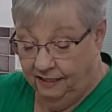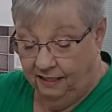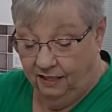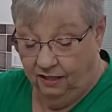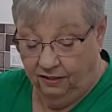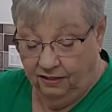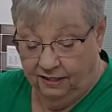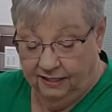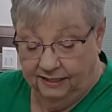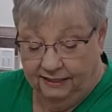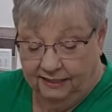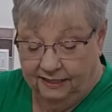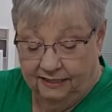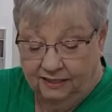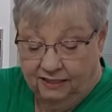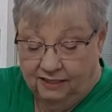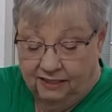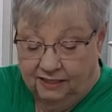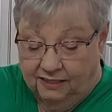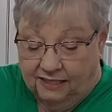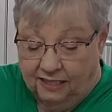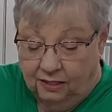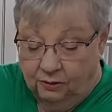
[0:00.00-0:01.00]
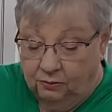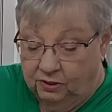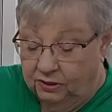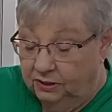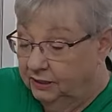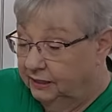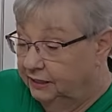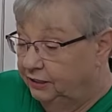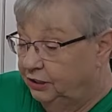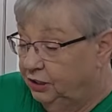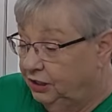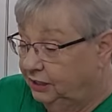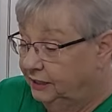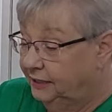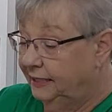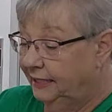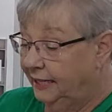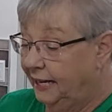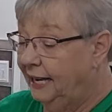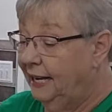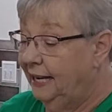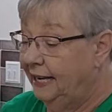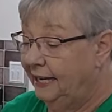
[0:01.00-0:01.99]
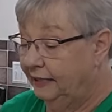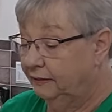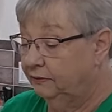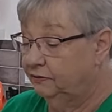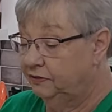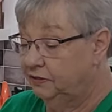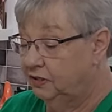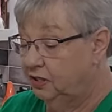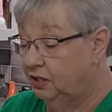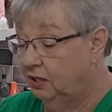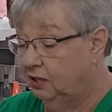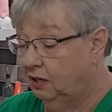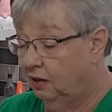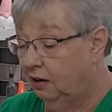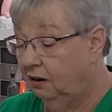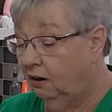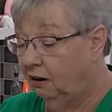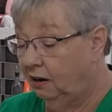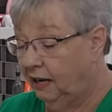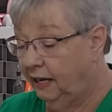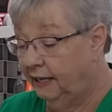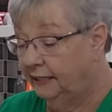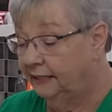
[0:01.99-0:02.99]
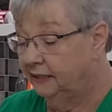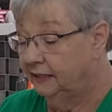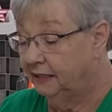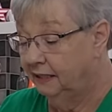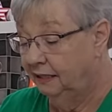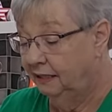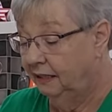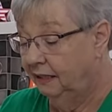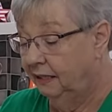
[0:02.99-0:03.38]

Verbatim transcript: Now this is so delicious and I have not